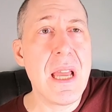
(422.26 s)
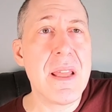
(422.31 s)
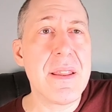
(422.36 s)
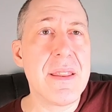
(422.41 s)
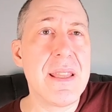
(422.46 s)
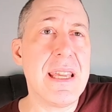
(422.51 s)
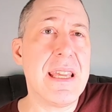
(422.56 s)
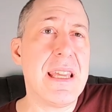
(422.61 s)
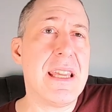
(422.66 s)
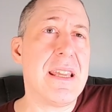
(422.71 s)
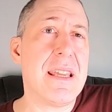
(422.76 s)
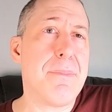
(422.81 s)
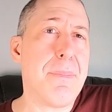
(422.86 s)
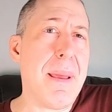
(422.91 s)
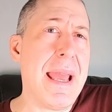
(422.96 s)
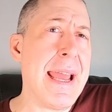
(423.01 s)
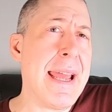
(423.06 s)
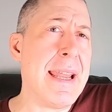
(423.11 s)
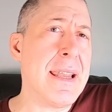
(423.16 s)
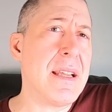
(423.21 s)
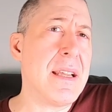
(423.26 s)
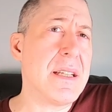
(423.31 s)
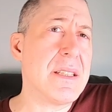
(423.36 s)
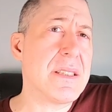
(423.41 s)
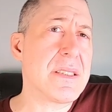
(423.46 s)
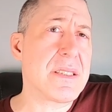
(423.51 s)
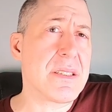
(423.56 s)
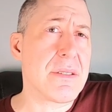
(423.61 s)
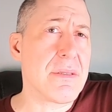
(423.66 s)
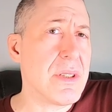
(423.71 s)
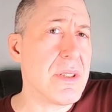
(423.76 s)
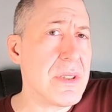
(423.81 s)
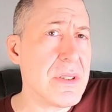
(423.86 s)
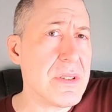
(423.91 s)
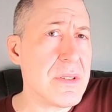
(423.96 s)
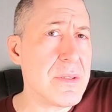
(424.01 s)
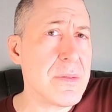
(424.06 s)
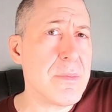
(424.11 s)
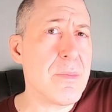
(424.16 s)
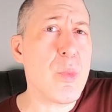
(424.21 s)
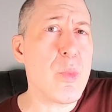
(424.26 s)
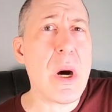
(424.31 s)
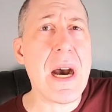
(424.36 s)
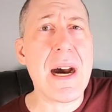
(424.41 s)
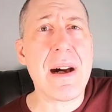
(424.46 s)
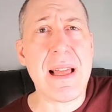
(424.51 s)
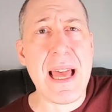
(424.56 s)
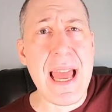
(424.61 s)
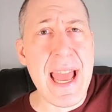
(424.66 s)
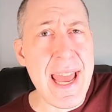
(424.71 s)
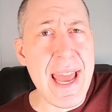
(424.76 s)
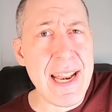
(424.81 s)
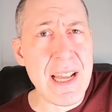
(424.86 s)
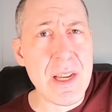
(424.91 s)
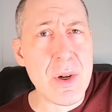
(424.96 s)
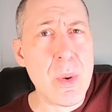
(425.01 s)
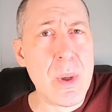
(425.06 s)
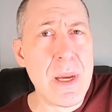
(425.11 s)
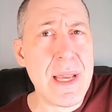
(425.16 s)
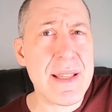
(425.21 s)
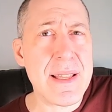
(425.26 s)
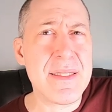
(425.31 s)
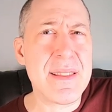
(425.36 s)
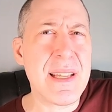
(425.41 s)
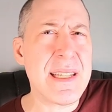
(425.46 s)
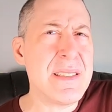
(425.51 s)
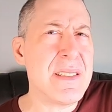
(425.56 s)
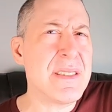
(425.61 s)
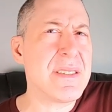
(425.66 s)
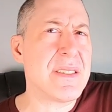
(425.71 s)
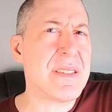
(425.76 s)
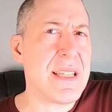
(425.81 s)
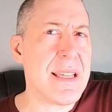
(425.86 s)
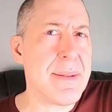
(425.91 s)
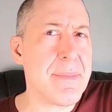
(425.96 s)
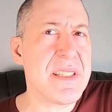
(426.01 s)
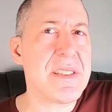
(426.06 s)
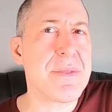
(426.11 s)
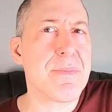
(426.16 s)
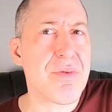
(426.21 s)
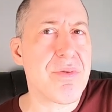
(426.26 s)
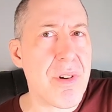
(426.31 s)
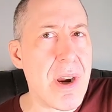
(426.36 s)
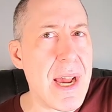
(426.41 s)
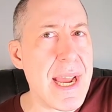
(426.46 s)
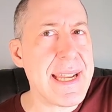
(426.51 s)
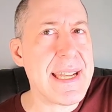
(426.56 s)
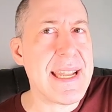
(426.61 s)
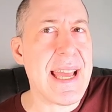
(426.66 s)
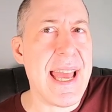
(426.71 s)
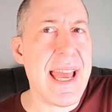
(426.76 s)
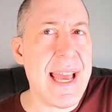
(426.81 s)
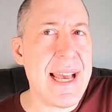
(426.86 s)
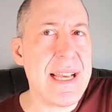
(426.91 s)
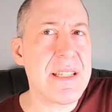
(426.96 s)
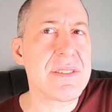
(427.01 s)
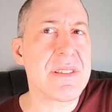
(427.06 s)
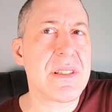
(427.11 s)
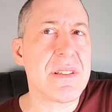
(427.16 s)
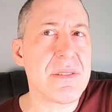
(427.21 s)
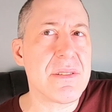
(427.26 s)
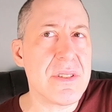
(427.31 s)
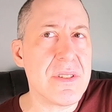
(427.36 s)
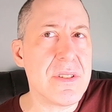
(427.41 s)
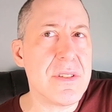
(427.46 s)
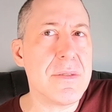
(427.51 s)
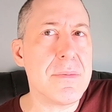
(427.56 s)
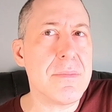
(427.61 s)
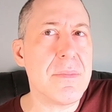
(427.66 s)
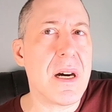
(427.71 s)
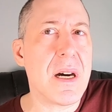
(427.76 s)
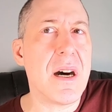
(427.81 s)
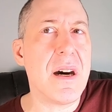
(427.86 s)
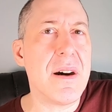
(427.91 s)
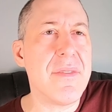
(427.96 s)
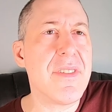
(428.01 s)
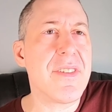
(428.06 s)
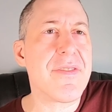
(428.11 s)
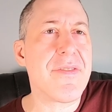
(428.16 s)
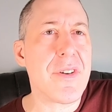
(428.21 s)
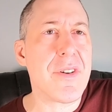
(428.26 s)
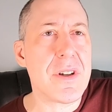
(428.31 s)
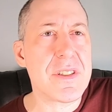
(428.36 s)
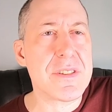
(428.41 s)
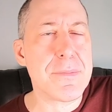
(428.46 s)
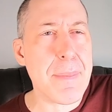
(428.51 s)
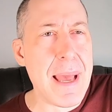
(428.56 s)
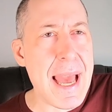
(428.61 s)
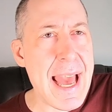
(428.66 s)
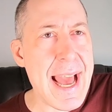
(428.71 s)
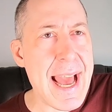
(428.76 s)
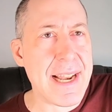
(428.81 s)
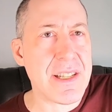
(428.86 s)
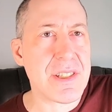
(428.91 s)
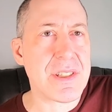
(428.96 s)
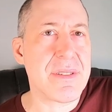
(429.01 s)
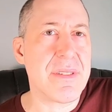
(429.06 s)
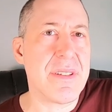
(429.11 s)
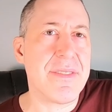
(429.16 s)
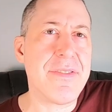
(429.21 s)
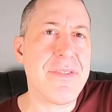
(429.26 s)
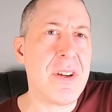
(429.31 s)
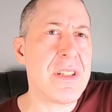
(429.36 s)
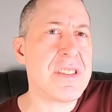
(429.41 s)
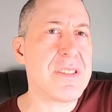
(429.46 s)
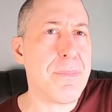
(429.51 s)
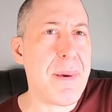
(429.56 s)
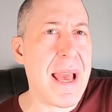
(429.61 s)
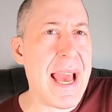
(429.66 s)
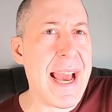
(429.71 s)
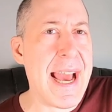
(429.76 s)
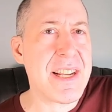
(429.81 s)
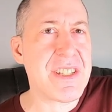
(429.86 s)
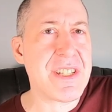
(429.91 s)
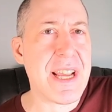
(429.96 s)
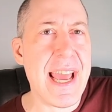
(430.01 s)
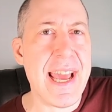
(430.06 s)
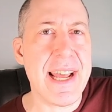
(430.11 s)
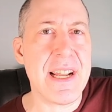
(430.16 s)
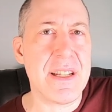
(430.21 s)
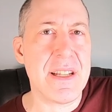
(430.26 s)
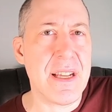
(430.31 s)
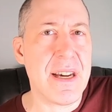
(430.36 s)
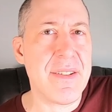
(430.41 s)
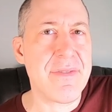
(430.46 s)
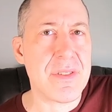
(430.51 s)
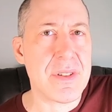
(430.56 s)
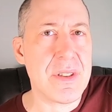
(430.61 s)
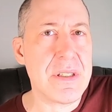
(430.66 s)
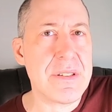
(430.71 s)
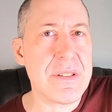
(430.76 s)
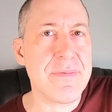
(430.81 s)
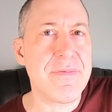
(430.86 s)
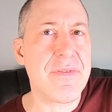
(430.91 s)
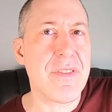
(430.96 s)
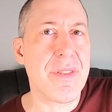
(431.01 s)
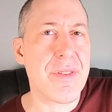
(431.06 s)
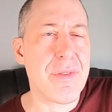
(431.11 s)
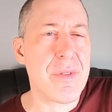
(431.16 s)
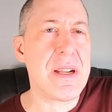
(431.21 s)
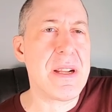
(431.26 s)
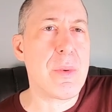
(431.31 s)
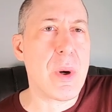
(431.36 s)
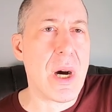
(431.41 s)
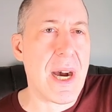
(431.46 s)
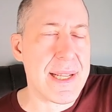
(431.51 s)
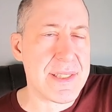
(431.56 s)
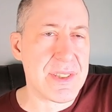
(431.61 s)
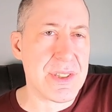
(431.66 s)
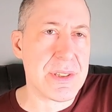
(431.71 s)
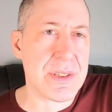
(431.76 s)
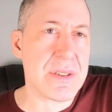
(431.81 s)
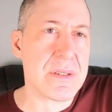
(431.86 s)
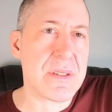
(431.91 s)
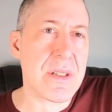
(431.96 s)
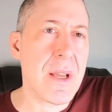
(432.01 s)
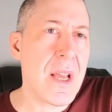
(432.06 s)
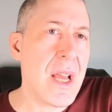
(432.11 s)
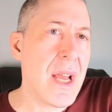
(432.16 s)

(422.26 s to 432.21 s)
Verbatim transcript: The Panda's lume, while adequate, doesn't seem as bright as the lume of the first batch. The first batch had enough lume for three watches.